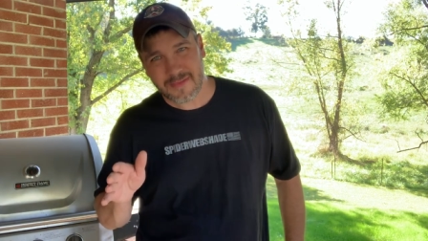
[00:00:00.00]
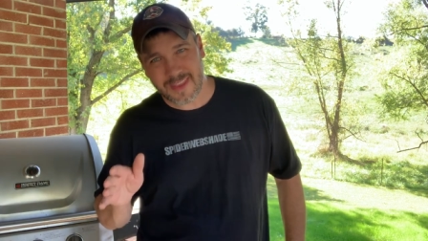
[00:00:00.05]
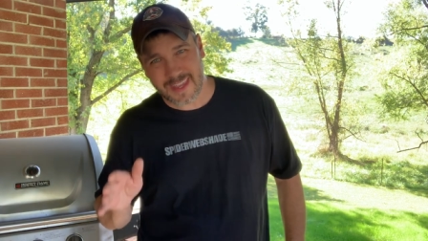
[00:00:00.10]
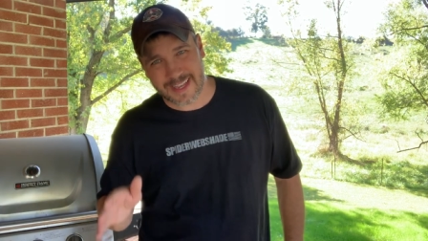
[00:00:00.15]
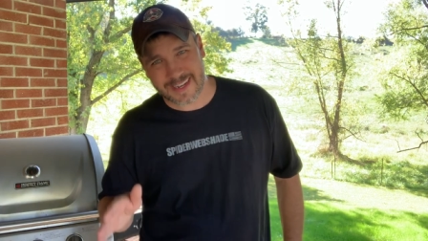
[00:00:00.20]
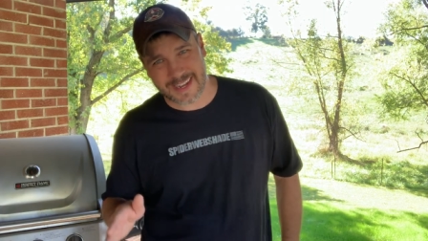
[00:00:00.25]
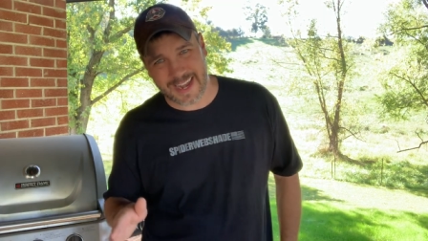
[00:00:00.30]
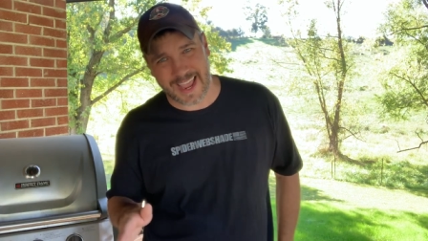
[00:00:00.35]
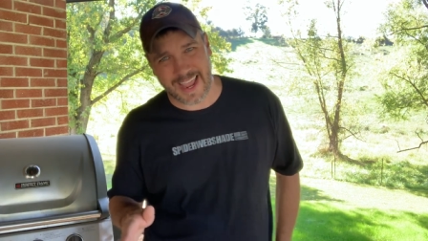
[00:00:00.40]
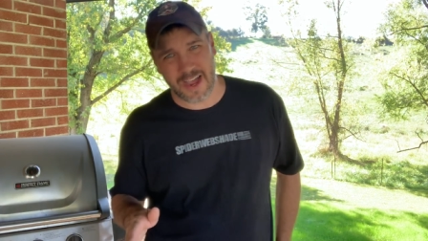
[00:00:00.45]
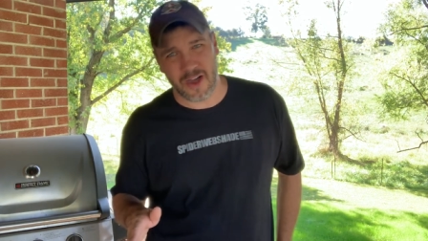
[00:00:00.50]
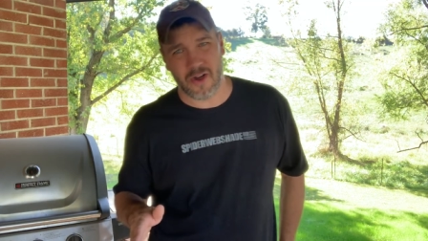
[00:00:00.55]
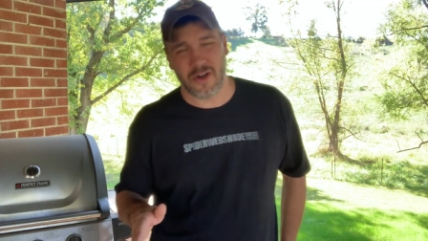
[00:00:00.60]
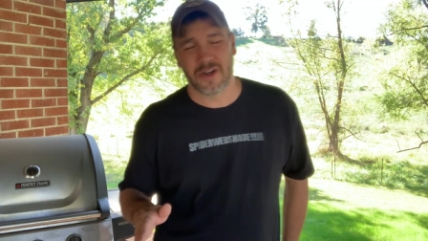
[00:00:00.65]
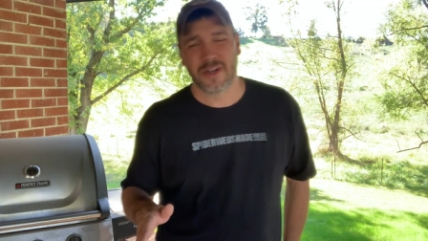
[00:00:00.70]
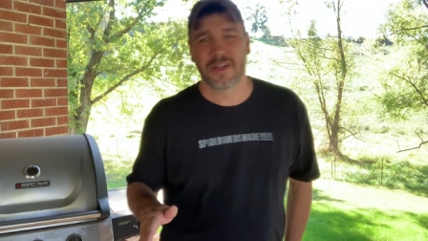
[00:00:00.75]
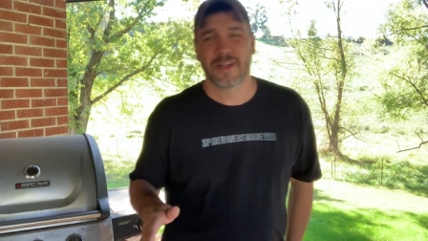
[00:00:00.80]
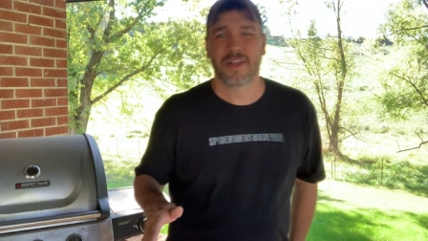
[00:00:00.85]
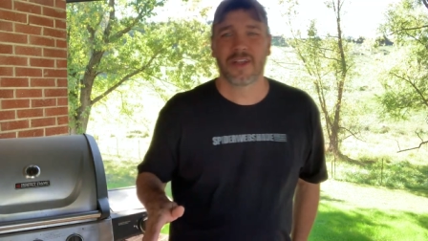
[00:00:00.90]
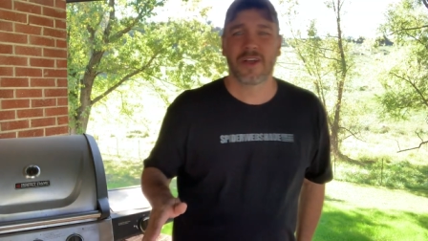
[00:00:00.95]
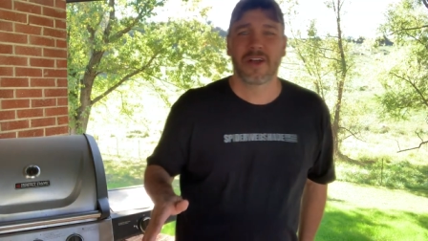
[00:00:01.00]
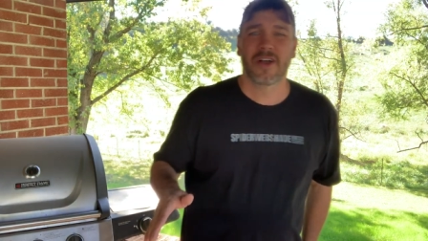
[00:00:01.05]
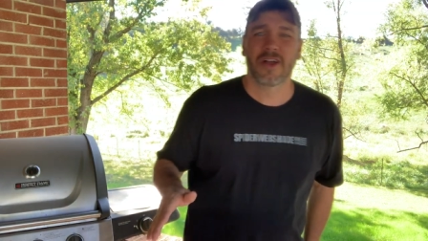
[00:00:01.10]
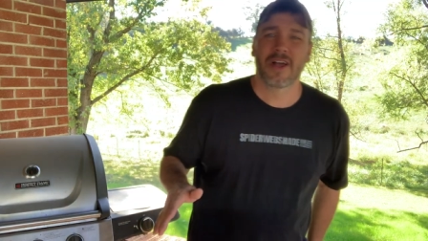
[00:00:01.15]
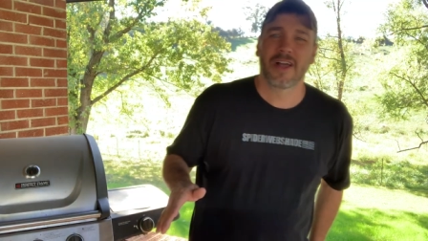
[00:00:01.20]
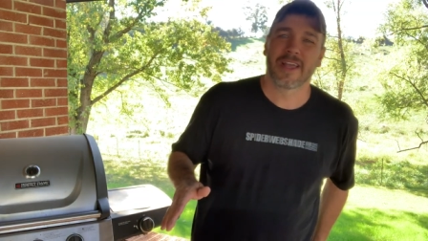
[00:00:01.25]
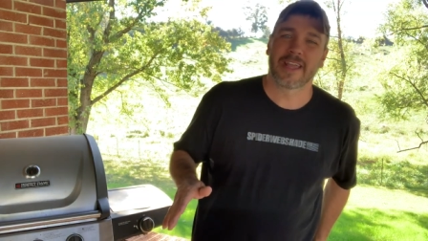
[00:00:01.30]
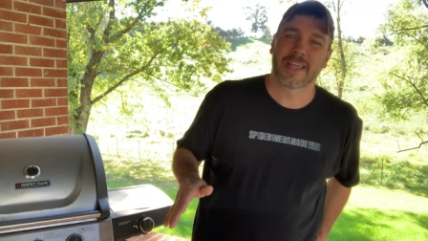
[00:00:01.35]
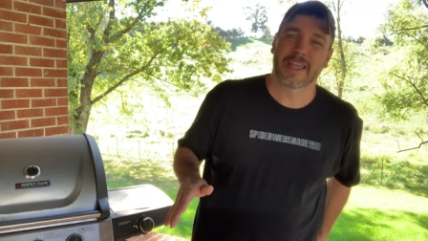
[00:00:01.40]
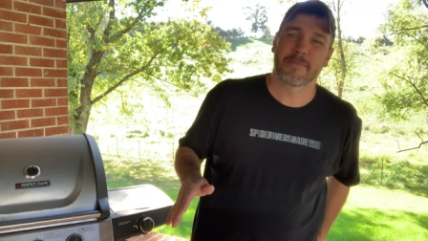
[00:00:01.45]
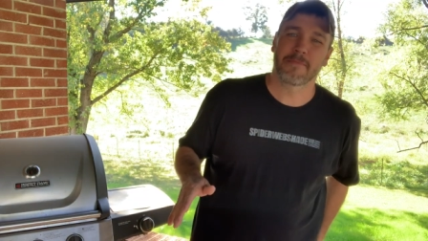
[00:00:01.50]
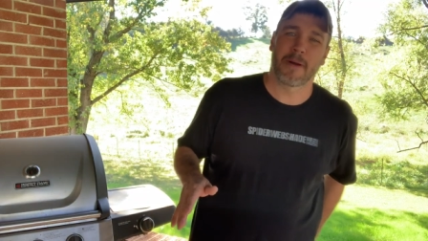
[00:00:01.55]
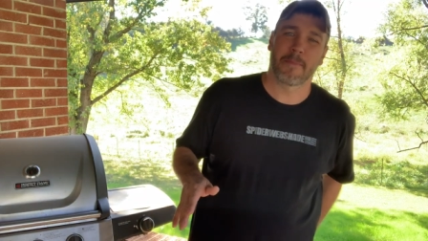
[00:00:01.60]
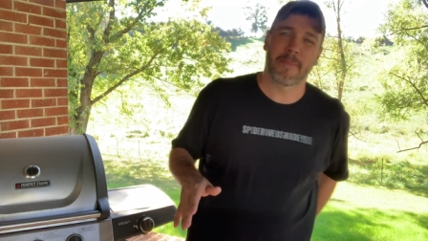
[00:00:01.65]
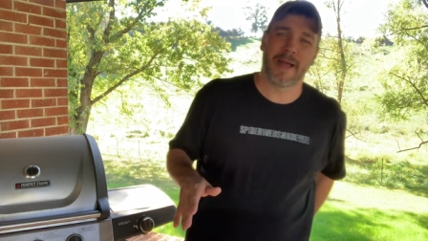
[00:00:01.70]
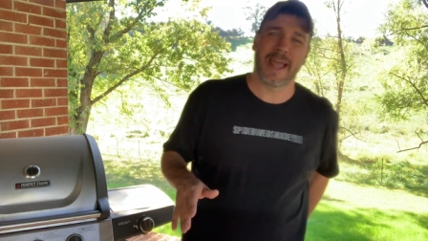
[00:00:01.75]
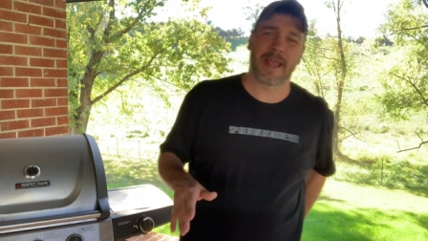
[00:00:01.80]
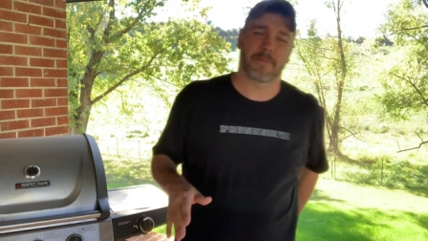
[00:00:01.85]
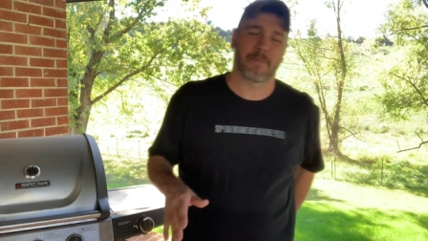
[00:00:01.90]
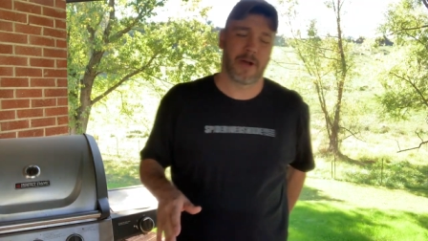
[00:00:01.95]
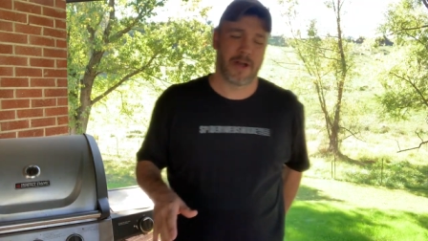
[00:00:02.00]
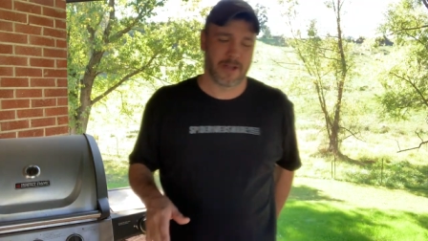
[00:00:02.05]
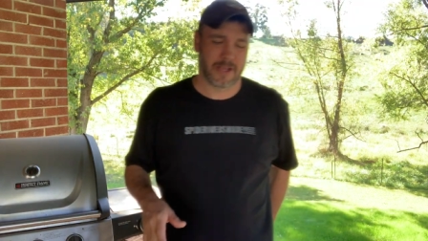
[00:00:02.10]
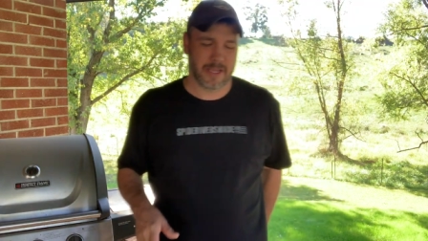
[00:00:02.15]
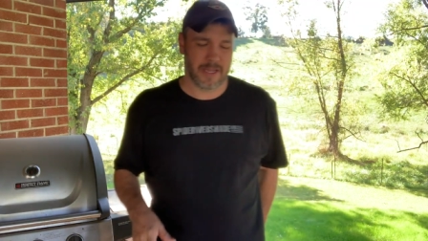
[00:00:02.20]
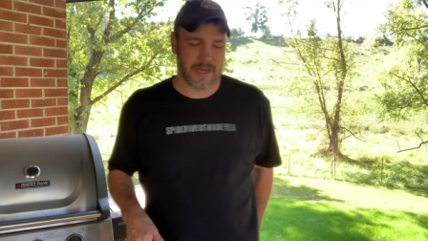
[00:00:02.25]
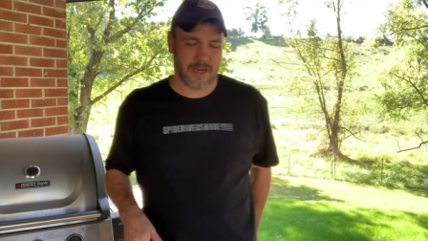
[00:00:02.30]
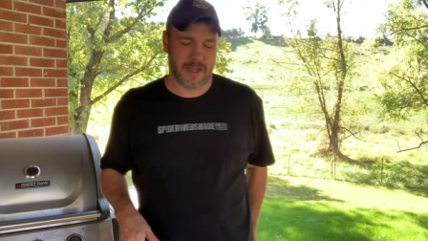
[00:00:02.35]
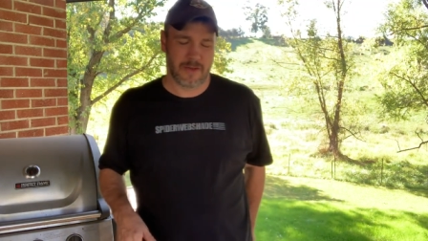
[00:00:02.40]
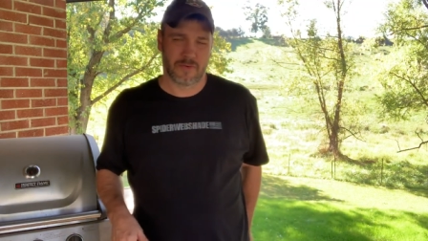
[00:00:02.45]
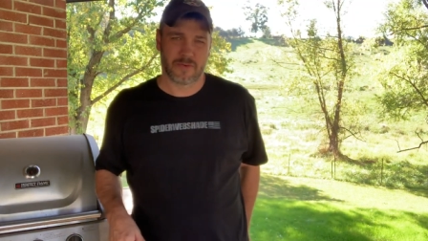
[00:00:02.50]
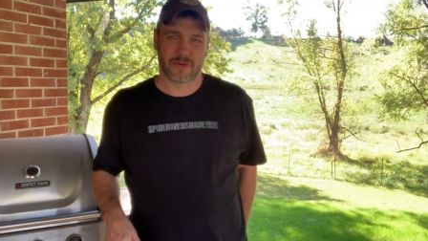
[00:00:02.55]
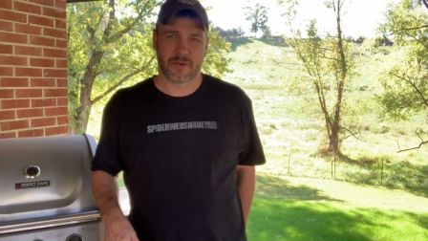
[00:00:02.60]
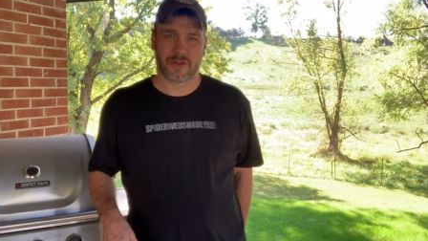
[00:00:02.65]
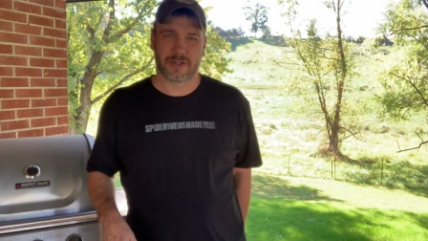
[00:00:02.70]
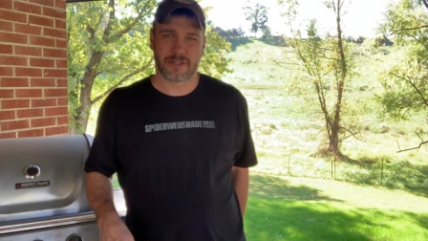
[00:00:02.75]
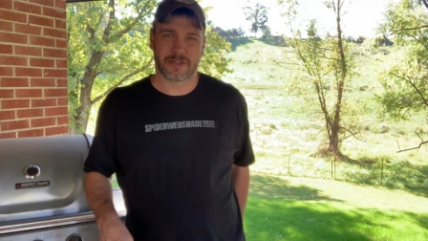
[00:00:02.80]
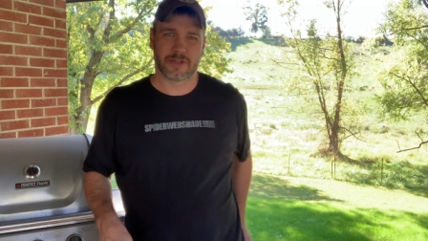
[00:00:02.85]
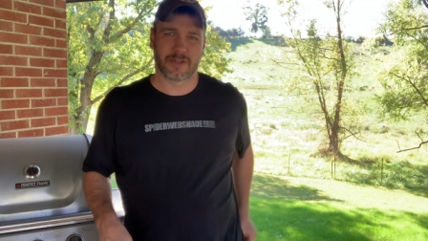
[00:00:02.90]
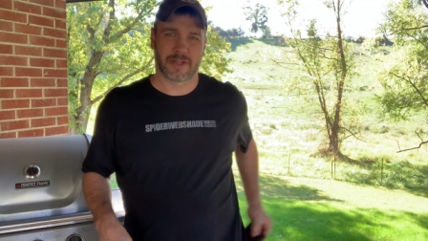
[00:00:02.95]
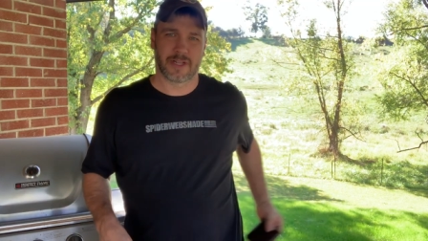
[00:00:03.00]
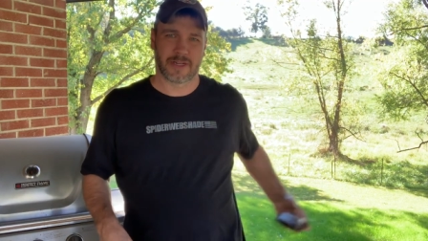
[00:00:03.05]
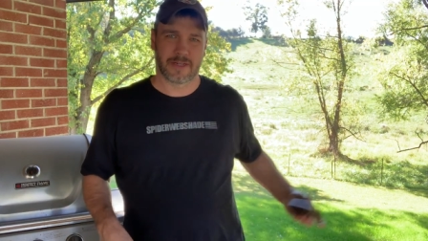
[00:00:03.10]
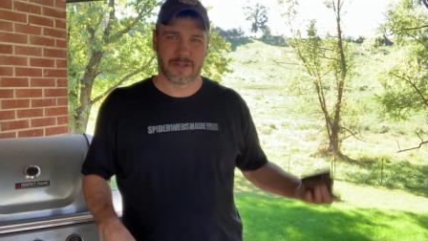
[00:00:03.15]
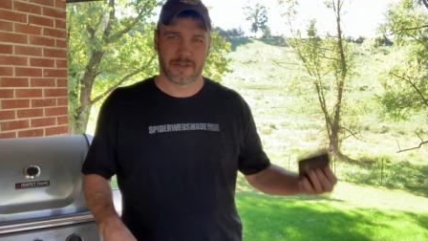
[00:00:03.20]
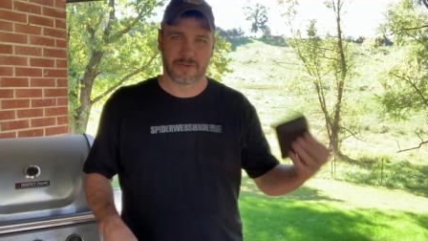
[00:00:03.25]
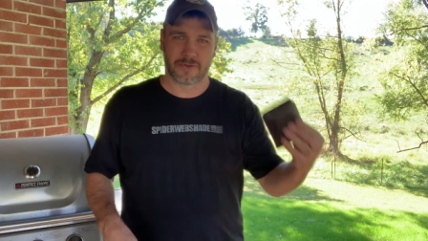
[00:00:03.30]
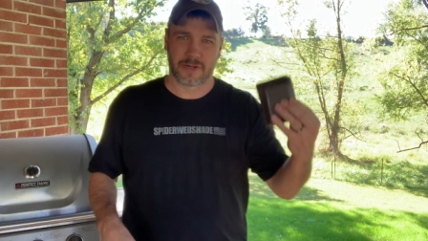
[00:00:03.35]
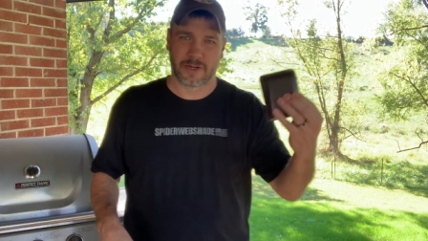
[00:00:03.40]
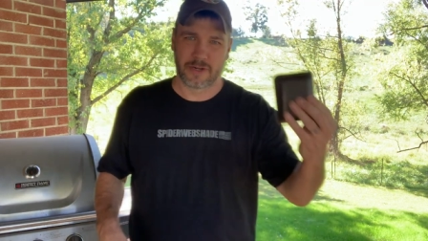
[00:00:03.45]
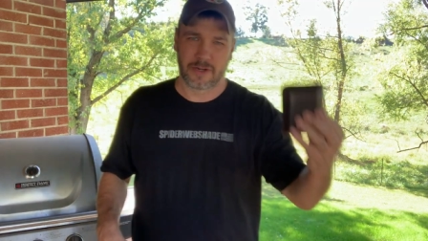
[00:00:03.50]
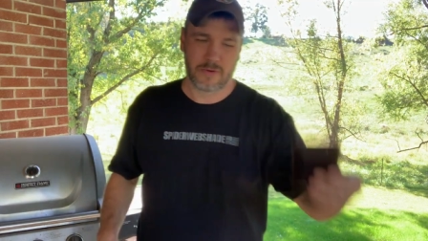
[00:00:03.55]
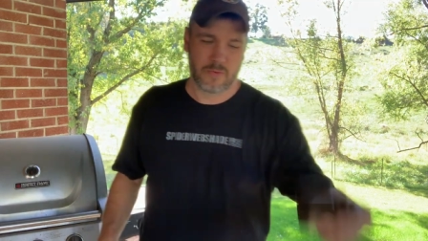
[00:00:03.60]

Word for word: Now, in my back pocket, I won't go ahead and show you, I do carry a